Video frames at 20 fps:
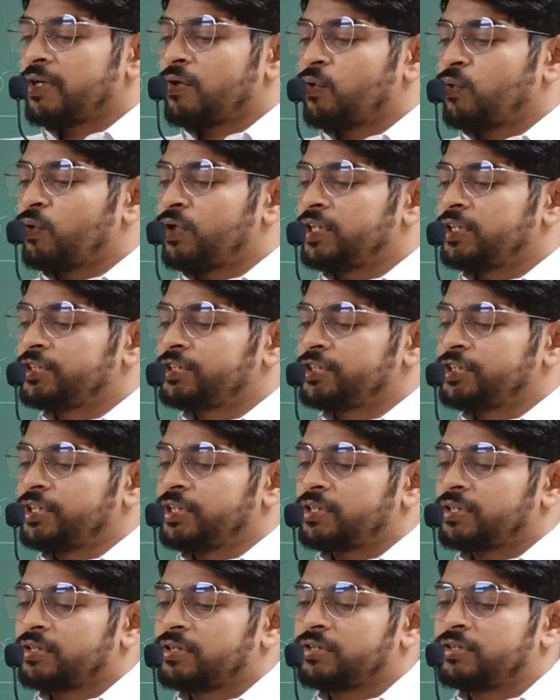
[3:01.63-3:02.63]
a OH
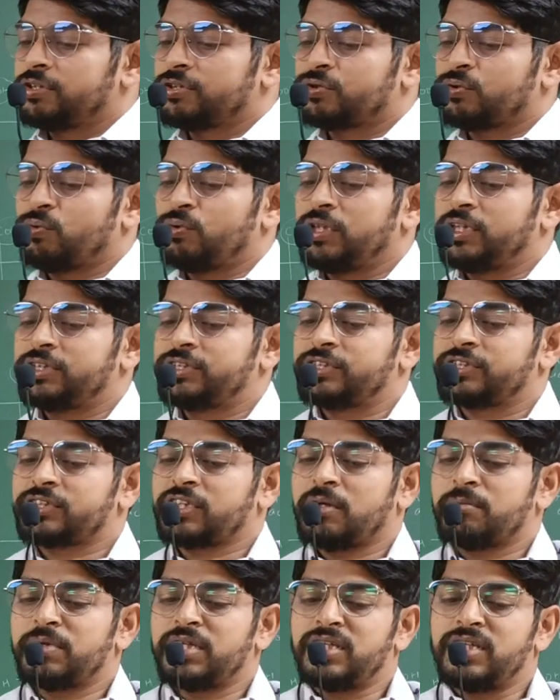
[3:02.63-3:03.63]
here. This OH is
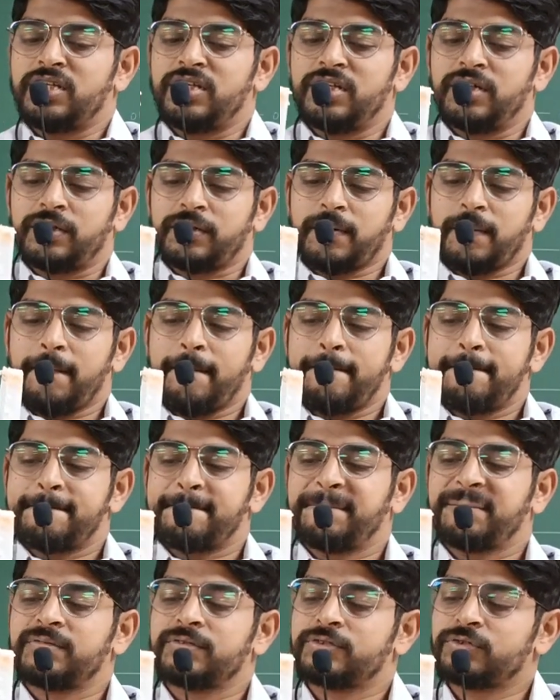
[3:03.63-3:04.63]
coming here.
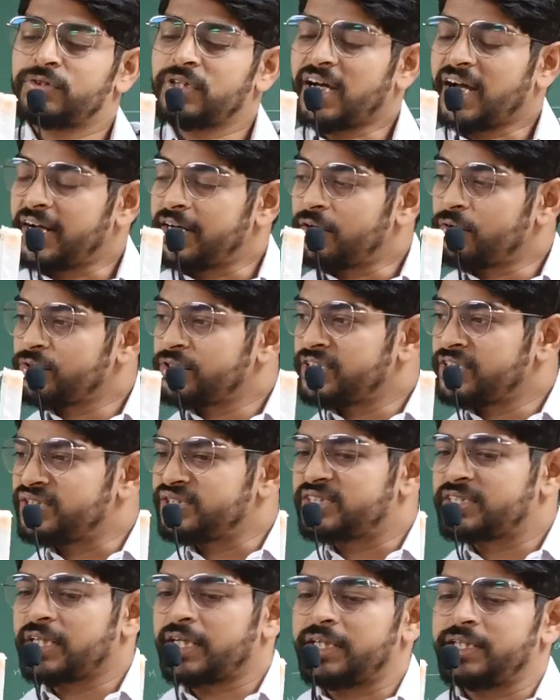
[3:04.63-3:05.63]
So the hydrogen
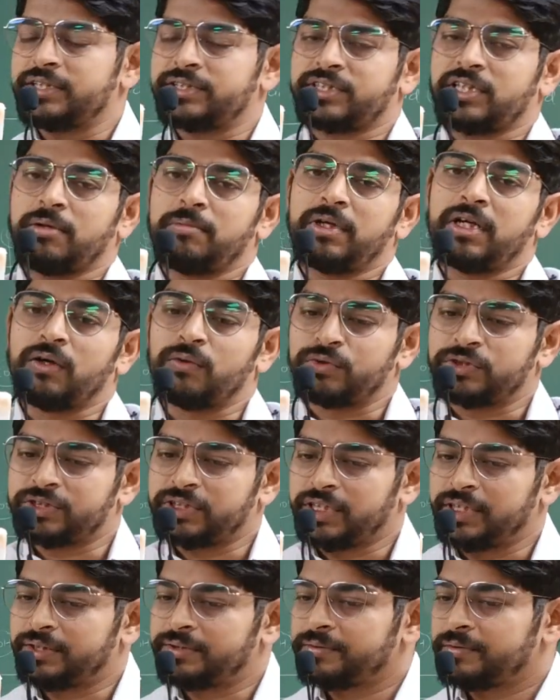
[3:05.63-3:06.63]
inside is coming
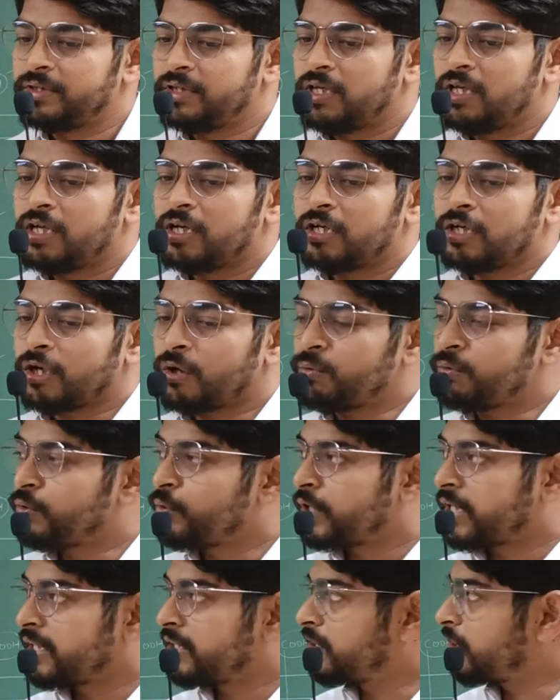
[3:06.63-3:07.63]
outside. Now
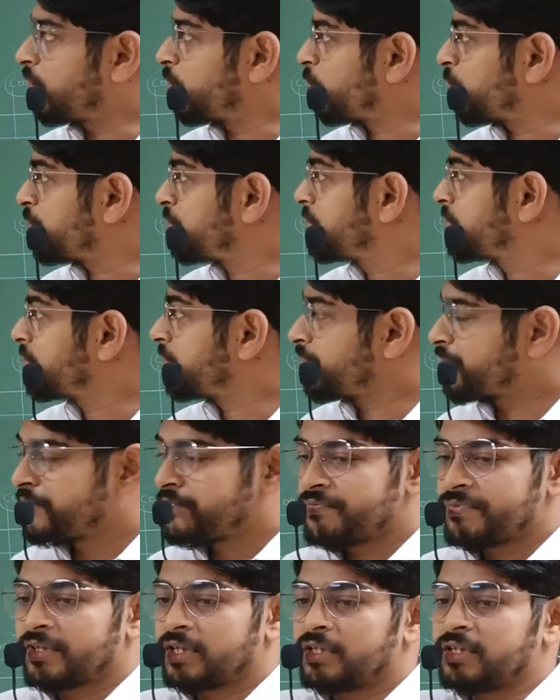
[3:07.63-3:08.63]
look at the groups.
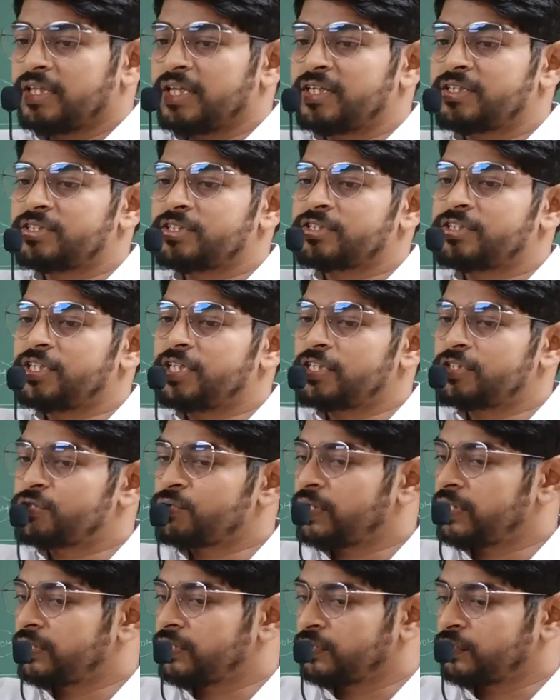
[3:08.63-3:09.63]
There is a
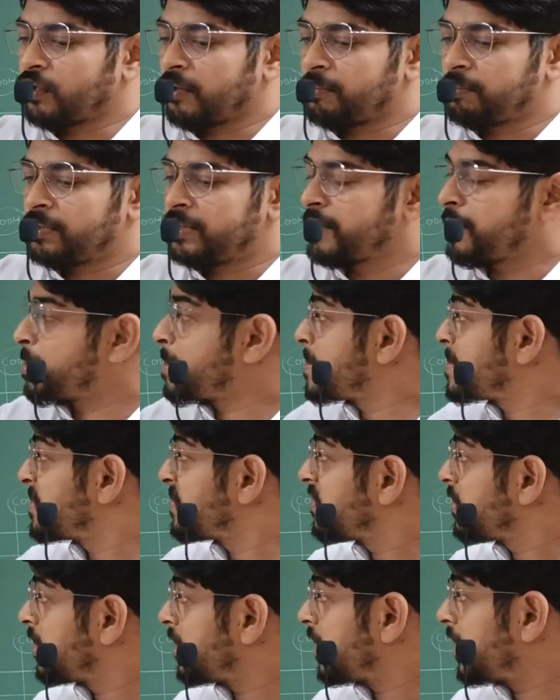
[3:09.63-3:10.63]
CHO at the top
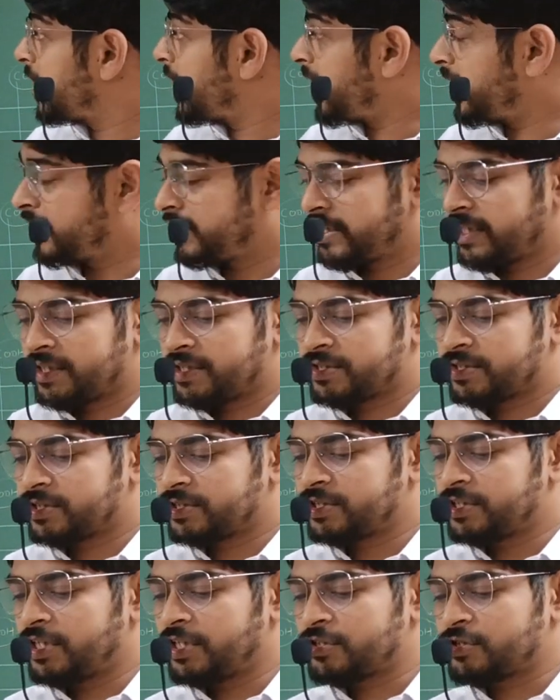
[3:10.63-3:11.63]
and there is a
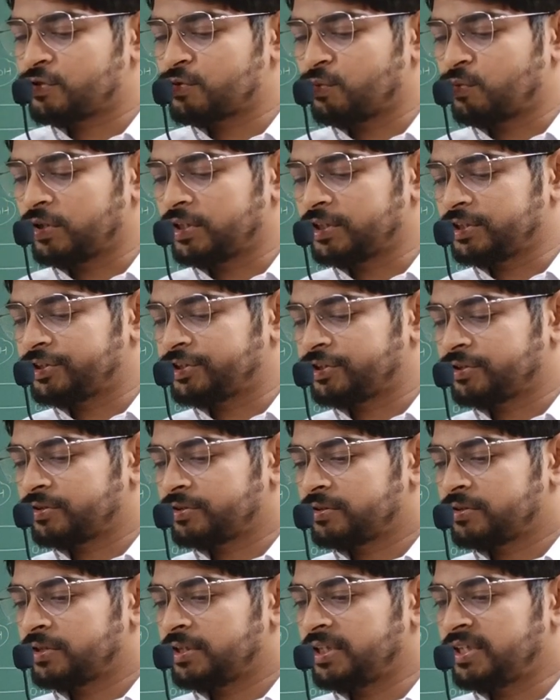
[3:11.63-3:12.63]
CH2OH
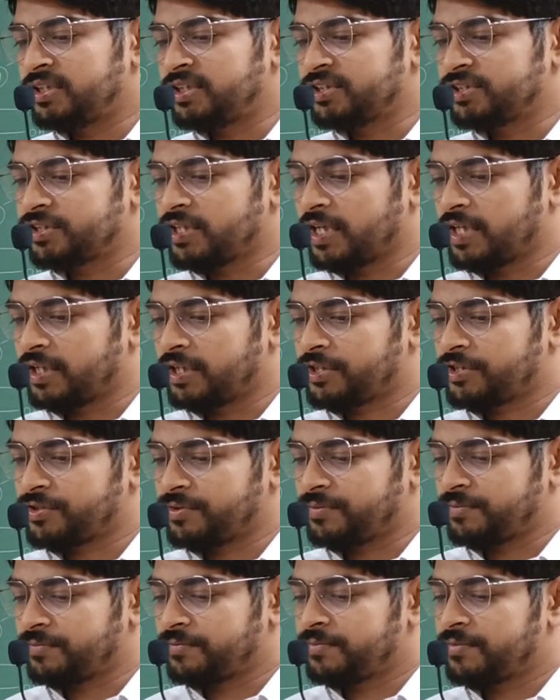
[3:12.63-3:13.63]
in this direction,